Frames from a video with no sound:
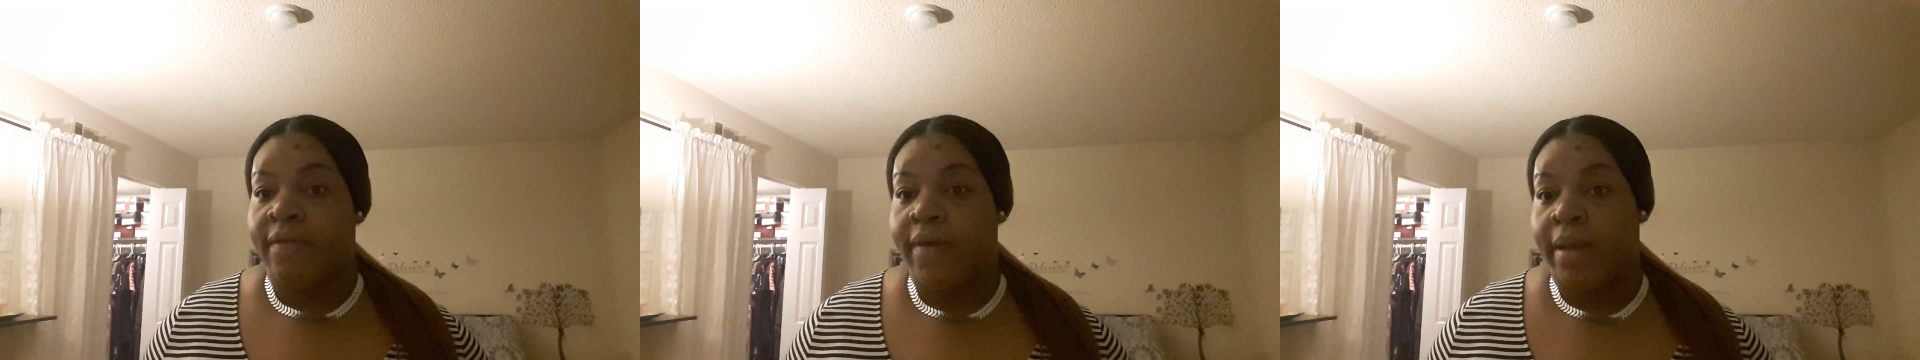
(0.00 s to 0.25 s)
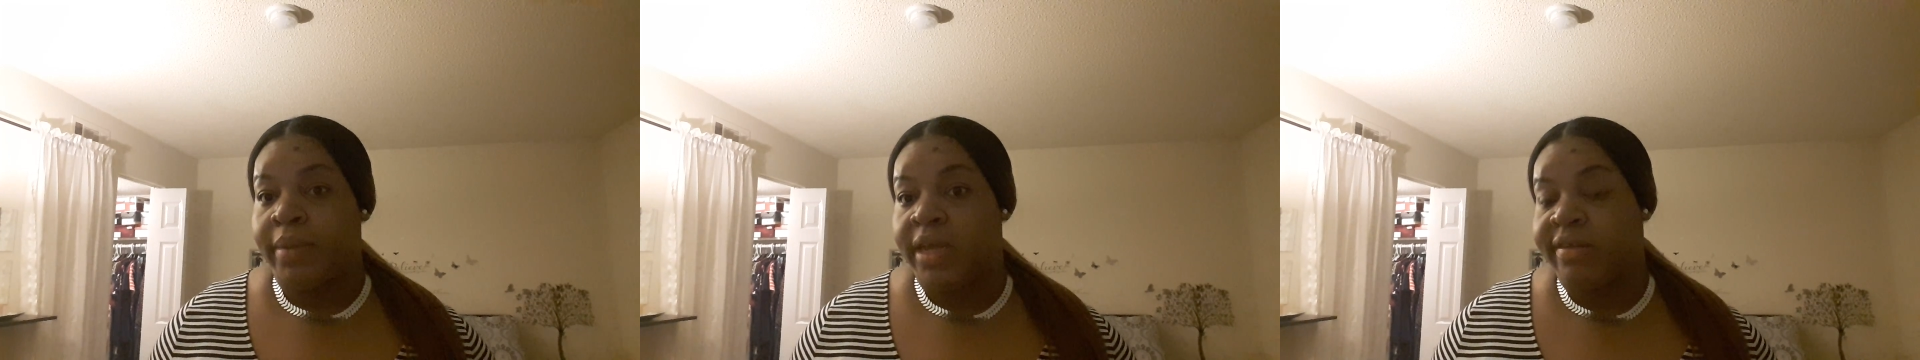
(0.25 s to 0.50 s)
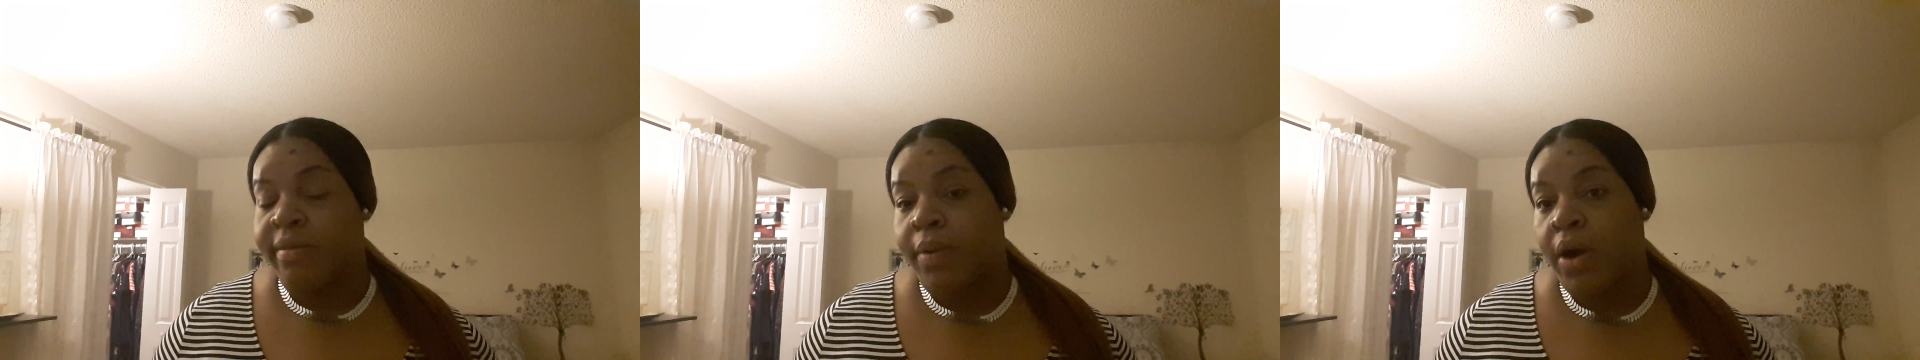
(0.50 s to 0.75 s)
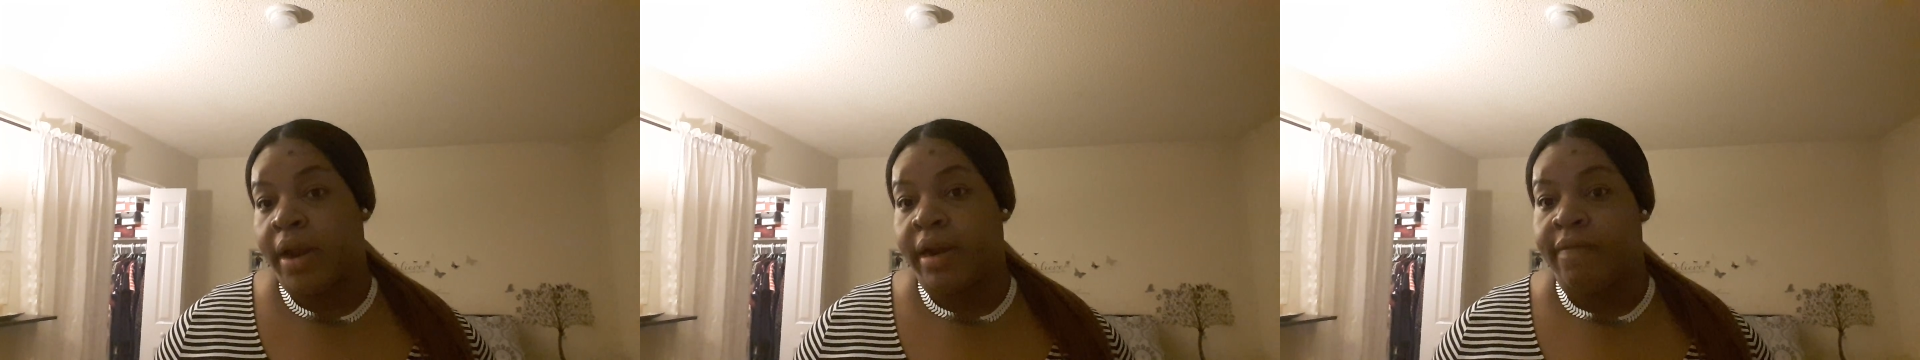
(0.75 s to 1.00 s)
The family is a
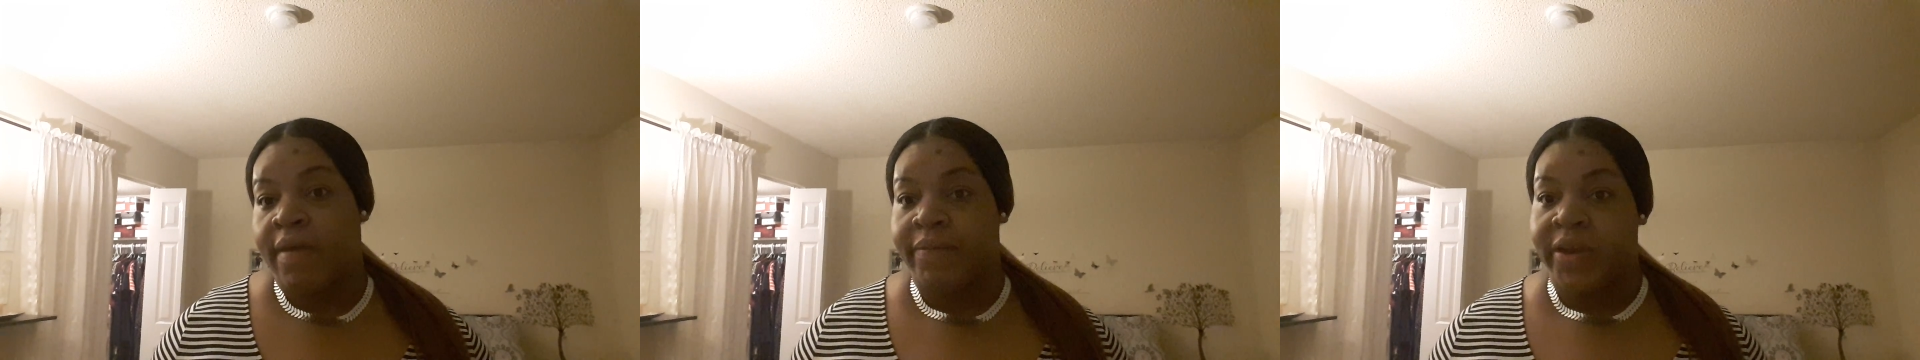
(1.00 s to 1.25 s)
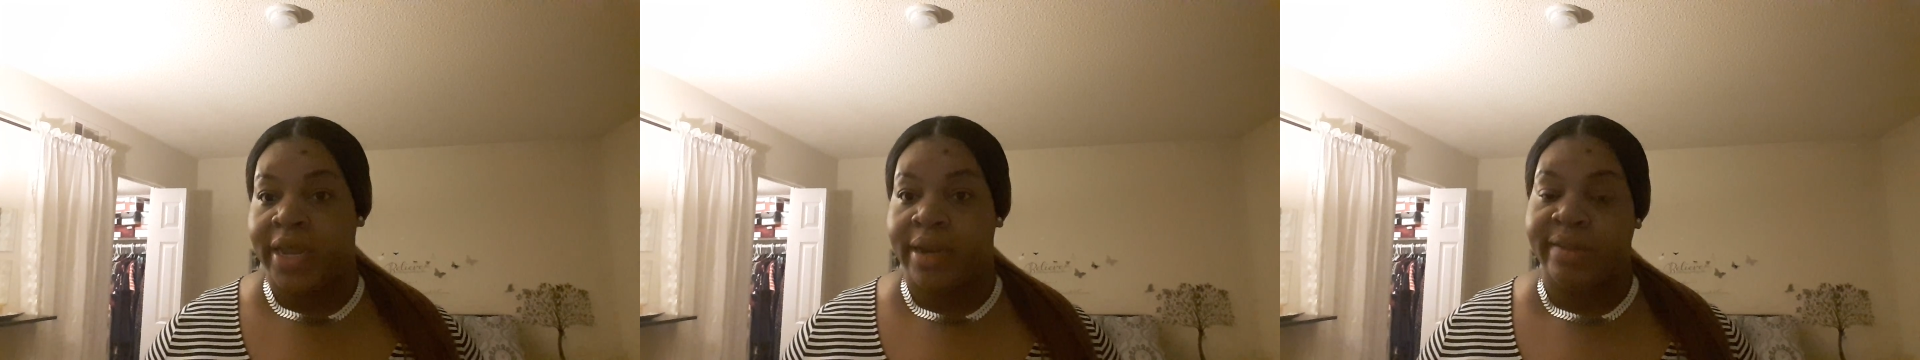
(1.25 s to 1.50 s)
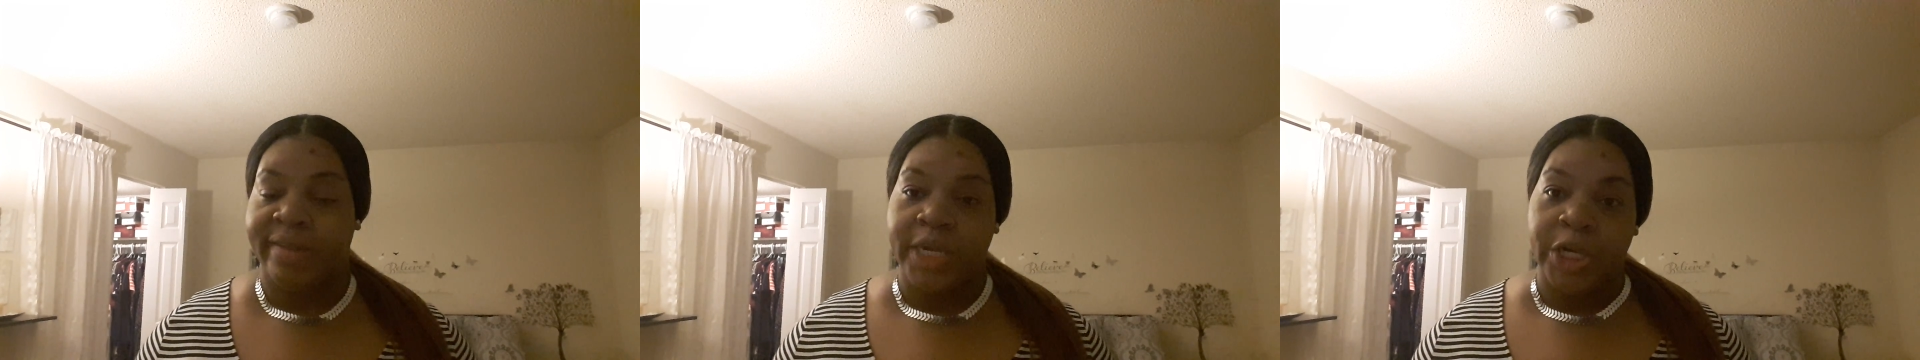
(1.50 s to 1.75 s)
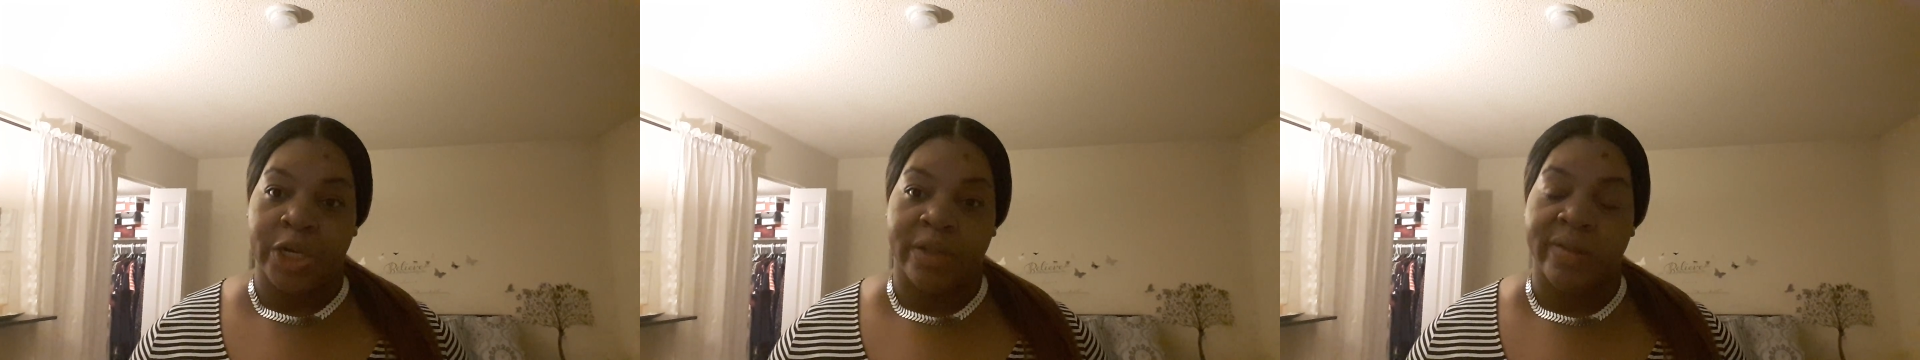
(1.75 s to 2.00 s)
part of everyday
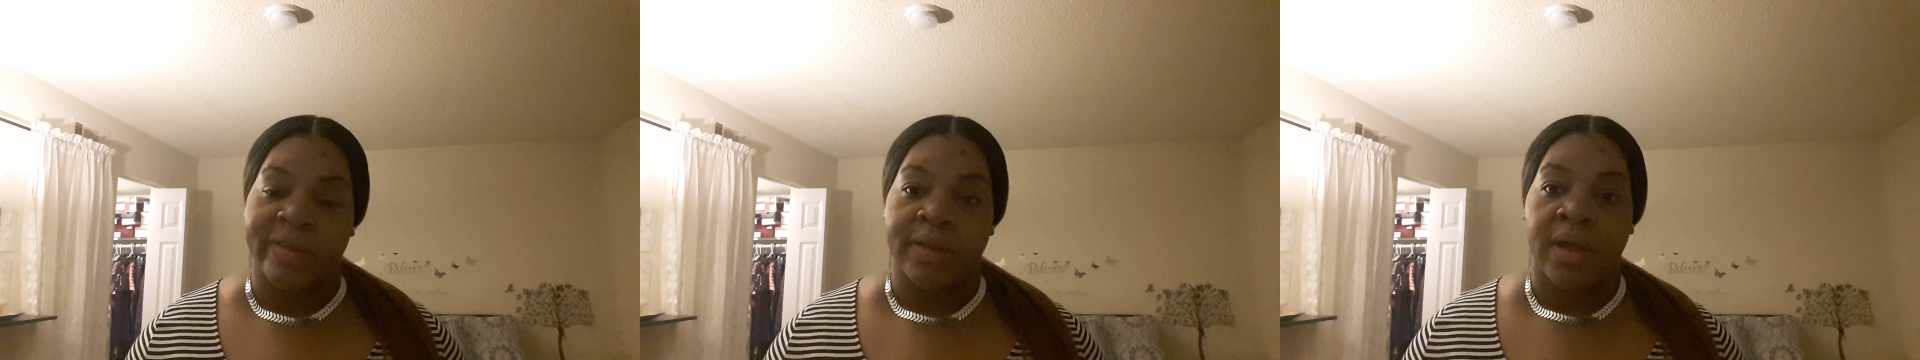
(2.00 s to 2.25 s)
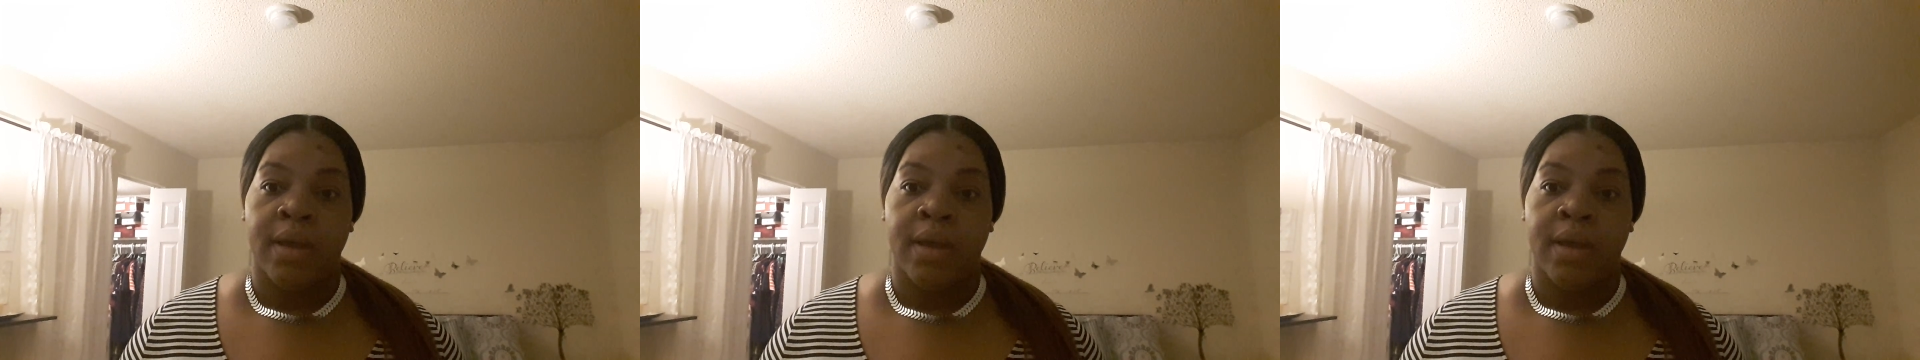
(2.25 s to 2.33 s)
decisions.